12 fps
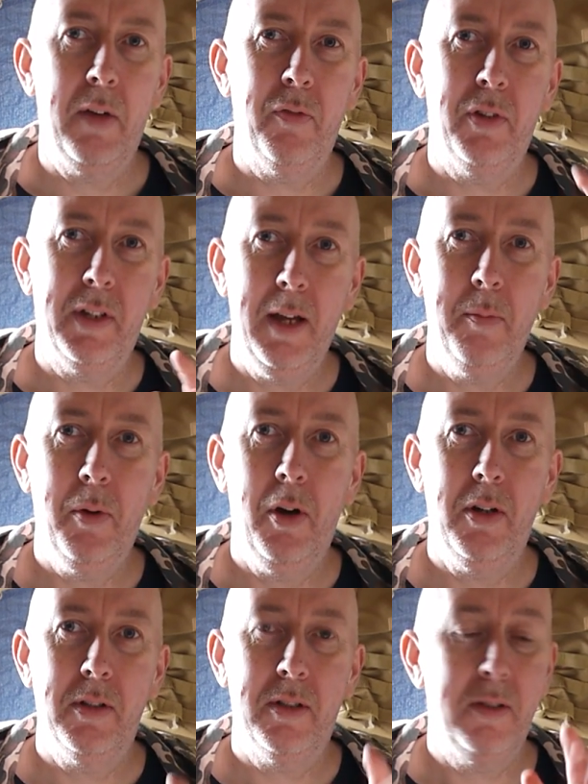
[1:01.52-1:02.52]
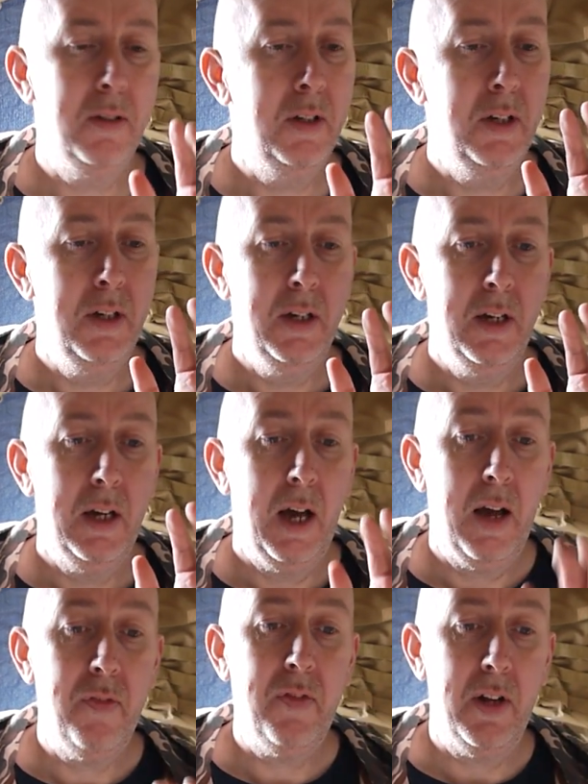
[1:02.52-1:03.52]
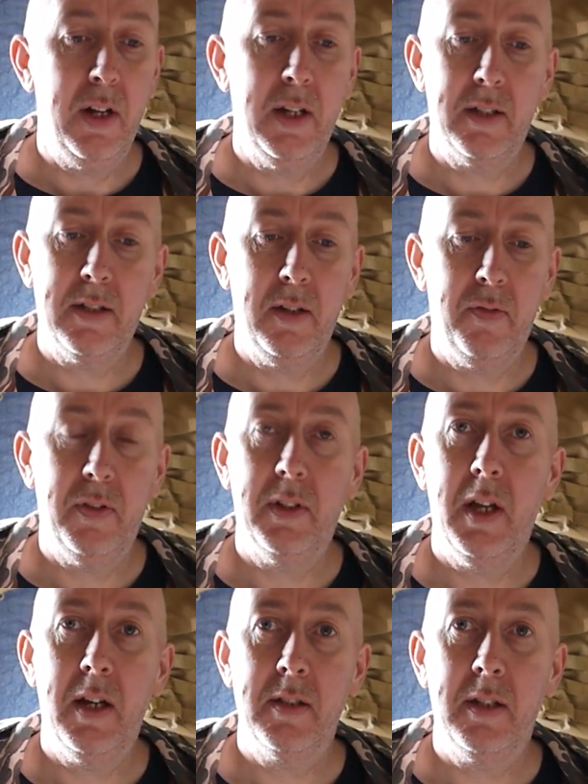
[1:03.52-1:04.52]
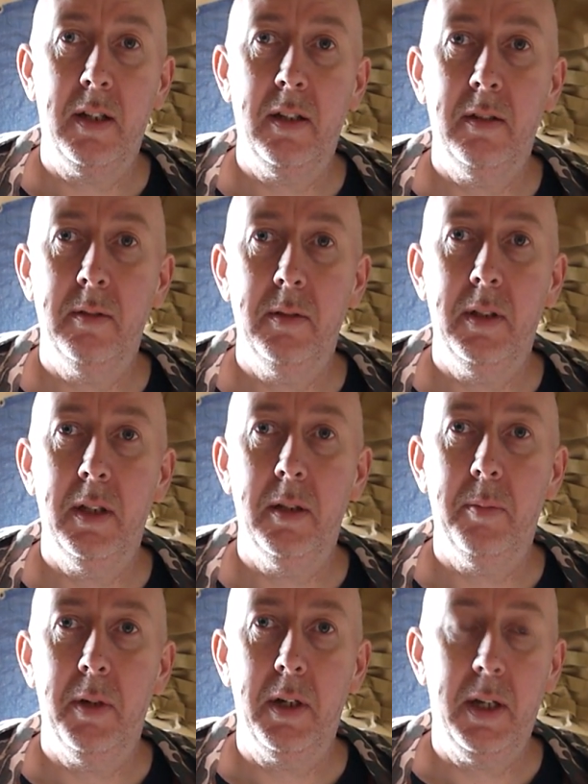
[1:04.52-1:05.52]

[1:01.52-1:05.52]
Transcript: for £10 I feel it's a fantastic little bit of